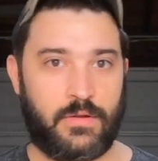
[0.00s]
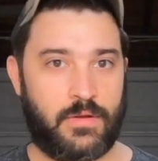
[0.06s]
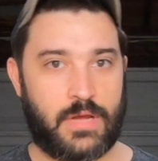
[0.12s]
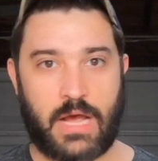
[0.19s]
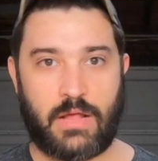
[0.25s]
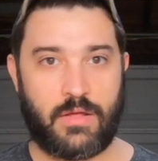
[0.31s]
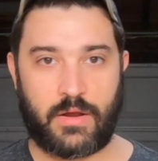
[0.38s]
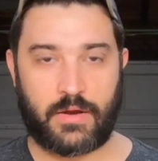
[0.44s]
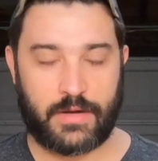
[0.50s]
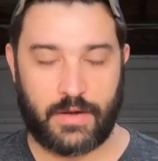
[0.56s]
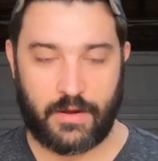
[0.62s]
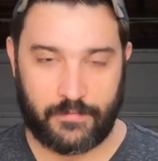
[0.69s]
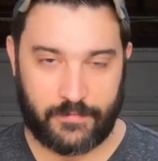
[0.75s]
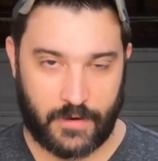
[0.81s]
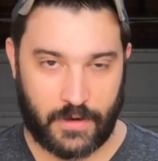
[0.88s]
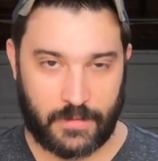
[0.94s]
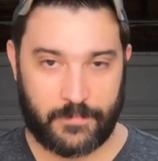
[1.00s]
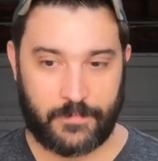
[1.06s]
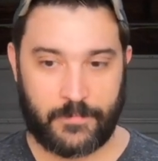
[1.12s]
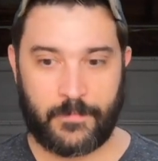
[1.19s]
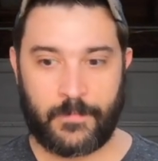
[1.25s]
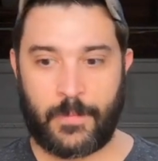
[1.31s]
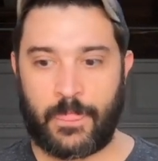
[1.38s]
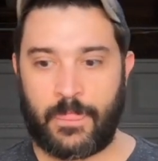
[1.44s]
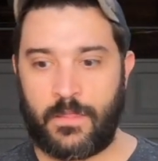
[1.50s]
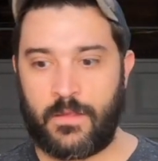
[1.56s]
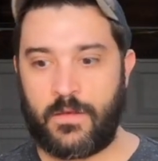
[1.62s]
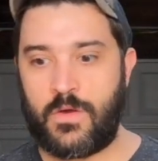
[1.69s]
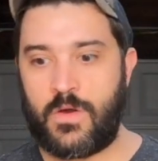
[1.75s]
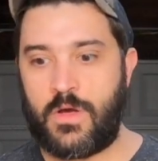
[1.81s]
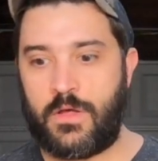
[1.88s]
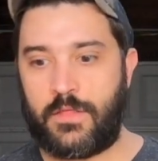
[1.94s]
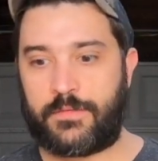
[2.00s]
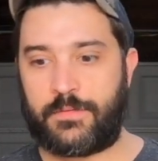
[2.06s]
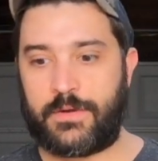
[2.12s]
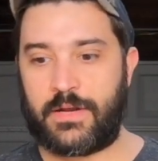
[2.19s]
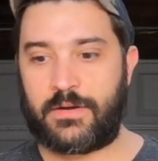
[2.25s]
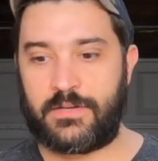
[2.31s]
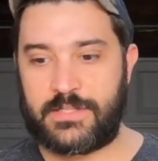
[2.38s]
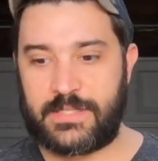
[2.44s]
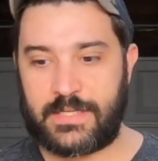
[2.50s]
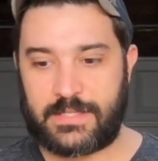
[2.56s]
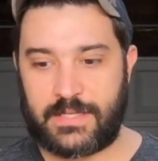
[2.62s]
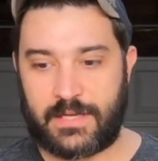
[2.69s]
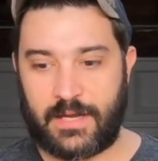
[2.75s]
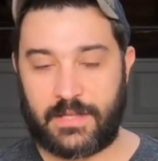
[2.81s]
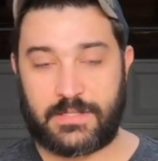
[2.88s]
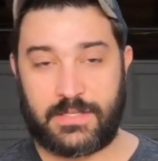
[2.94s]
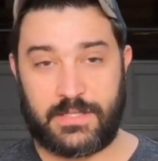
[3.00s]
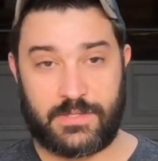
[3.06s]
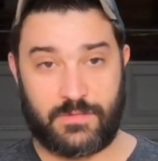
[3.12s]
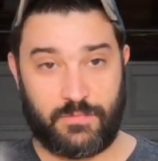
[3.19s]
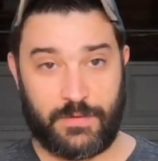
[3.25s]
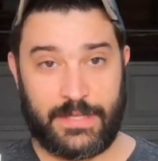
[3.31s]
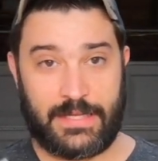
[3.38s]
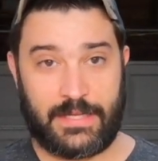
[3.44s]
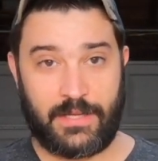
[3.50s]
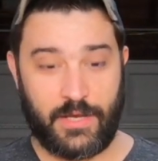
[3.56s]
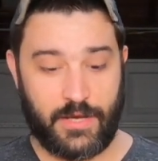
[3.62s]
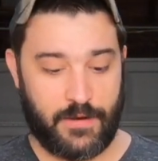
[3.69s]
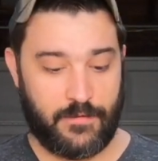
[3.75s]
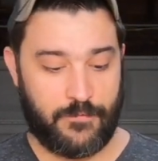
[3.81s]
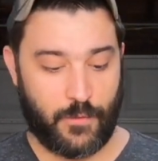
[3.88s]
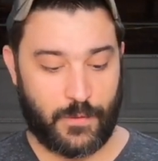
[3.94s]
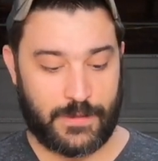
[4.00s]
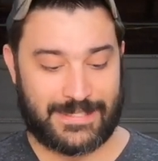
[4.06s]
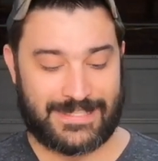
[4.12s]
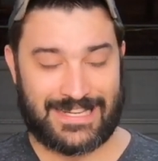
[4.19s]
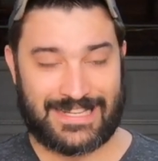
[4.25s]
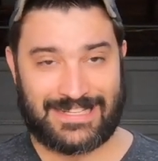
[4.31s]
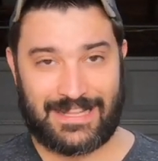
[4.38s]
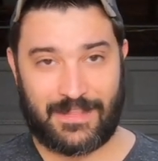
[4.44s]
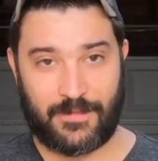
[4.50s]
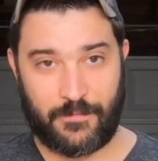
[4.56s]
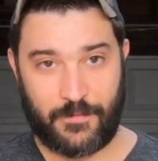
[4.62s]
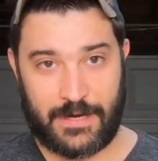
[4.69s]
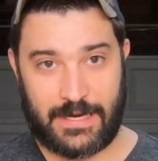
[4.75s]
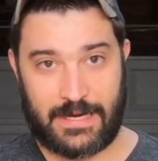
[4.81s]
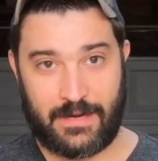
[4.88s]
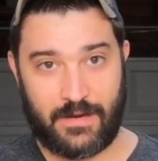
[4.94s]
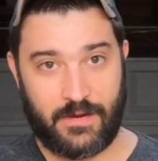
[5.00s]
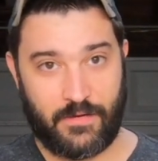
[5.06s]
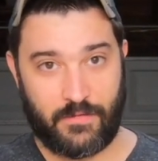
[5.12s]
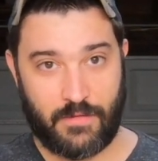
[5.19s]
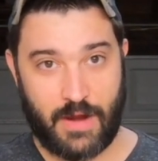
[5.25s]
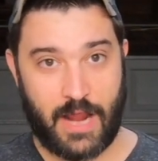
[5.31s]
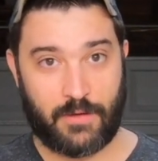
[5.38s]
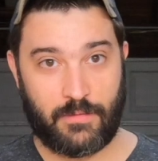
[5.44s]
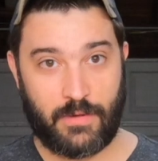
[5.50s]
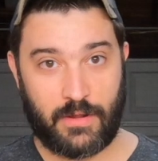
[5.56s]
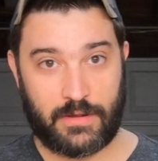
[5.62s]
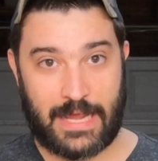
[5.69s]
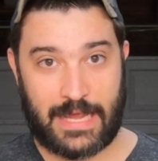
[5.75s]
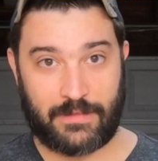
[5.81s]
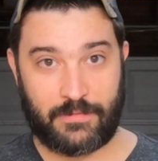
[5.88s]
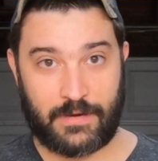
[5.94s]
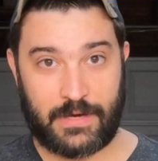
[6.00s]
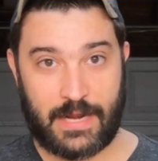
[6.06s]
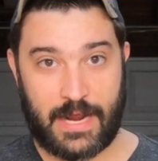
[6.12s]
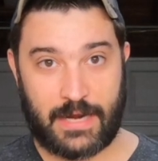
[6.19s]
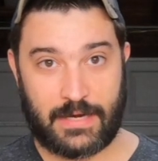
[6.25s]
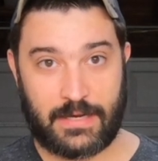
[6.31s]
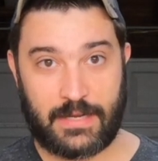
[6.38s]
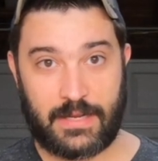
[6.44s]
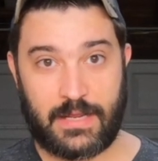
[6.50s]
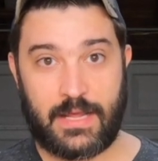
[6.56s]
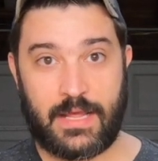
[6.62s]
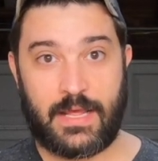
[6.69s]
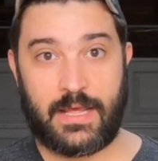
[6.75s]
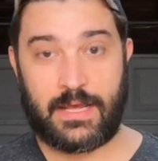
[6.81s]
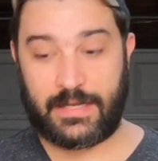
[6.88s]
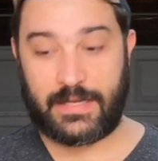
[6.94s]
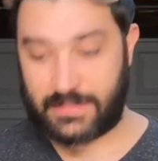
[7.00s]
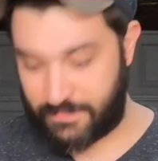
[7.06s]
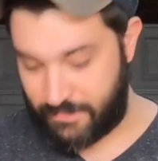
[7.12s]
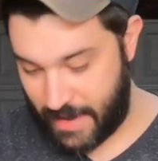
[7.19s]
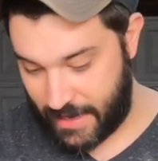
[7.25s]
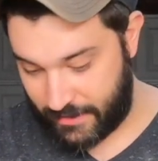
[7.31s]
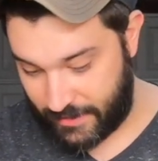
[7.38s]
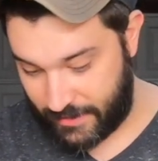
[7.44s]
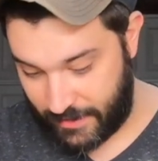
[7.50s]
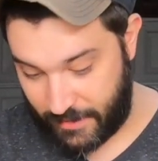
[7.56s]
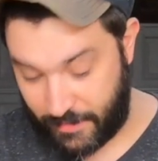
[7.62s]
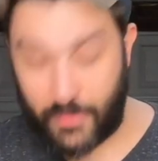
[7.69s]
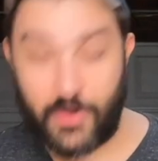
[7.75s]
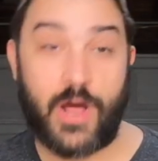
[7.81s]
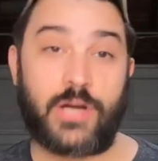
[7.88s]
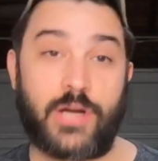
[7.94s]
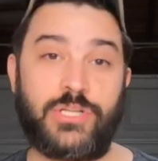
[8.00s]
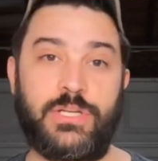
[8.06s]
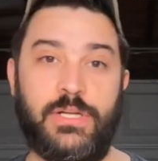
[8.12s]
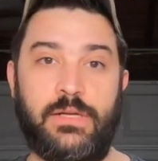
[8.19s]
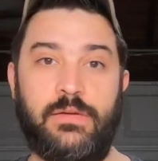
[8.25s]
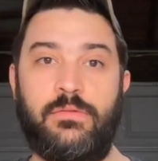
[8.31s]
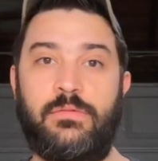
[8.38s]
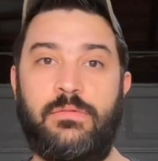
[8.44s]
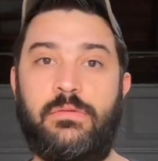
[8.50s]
How long and how far. 360 cuts is really good for 63 Rockwell K390. It's better than the production.